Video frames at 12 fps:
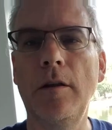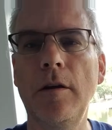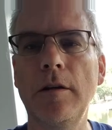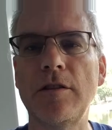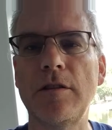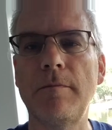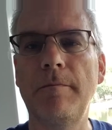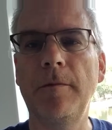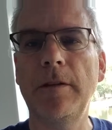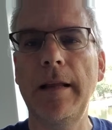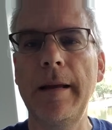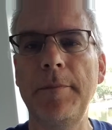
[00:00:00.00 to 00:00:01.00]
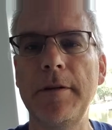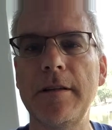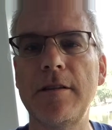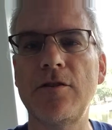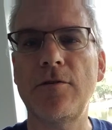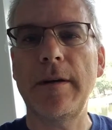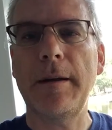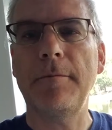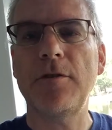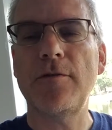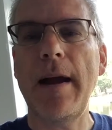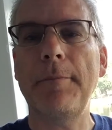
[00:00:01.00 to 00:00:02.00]
You can clamp it to the
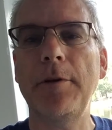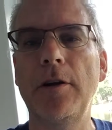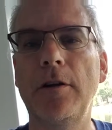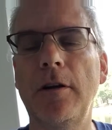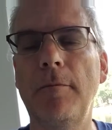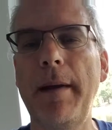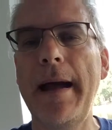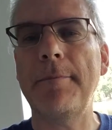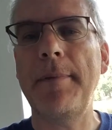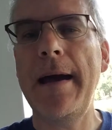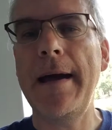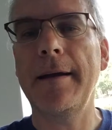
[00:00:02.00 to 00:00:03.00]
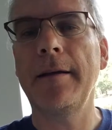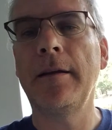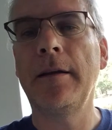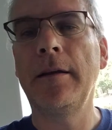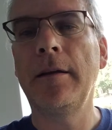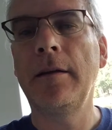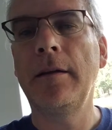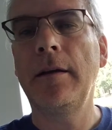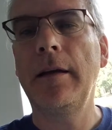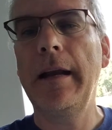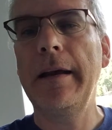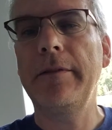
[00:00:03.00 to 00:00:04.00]
strap of your backpack
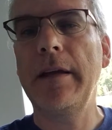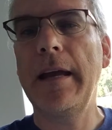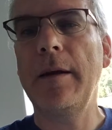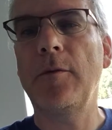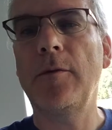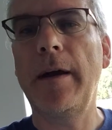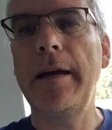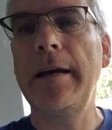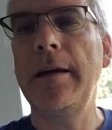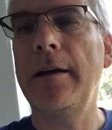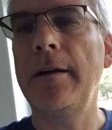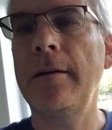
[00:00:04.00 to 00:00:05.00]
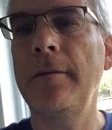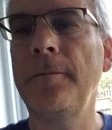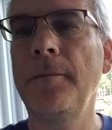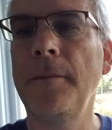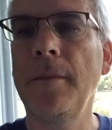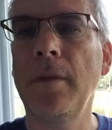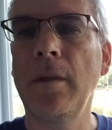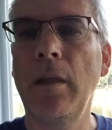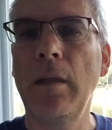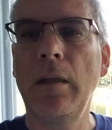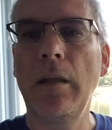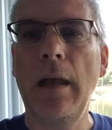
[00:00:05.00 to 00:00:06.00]
and have the camera right here.
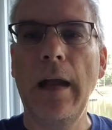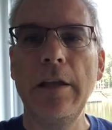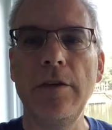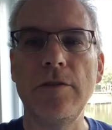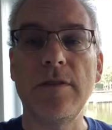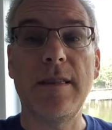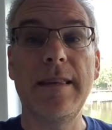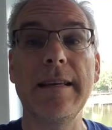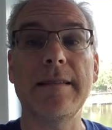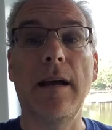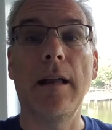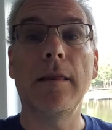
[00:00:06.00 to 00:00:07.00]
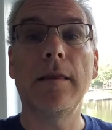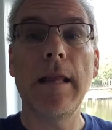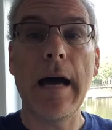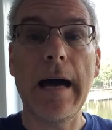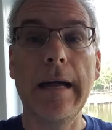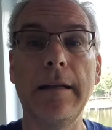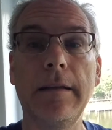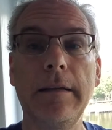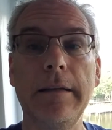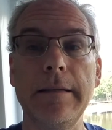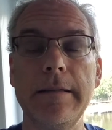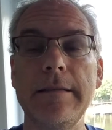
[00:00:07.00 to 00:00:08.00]
I use this a lot
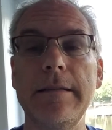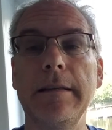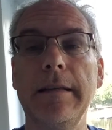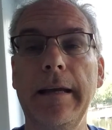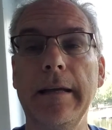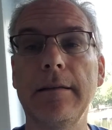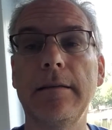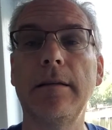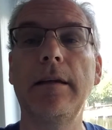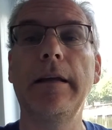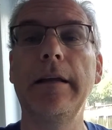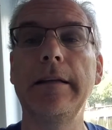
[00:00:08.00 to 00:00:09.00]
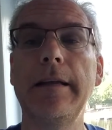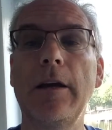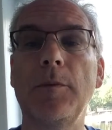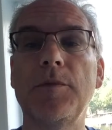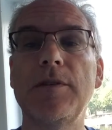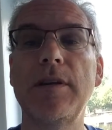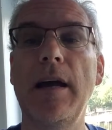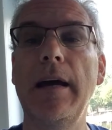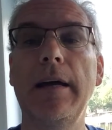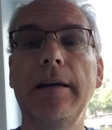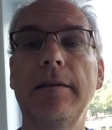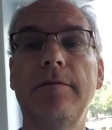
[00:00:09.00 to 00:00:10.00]
at Disneyland, and it helps
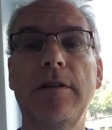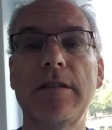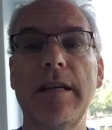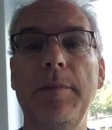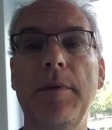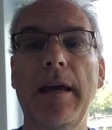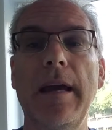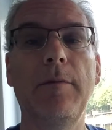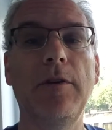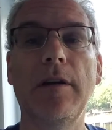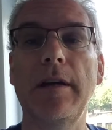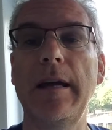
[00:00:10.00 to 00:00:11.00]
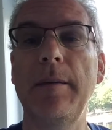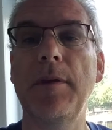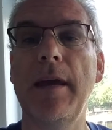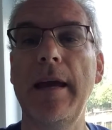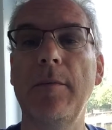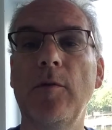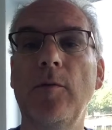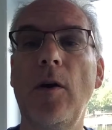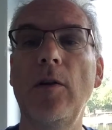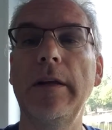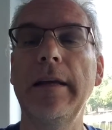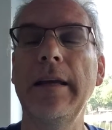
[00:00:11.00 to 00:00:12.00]
just keep the camera. You can keep the camera
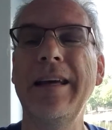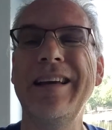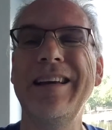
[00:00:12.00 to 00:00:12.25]
rolling.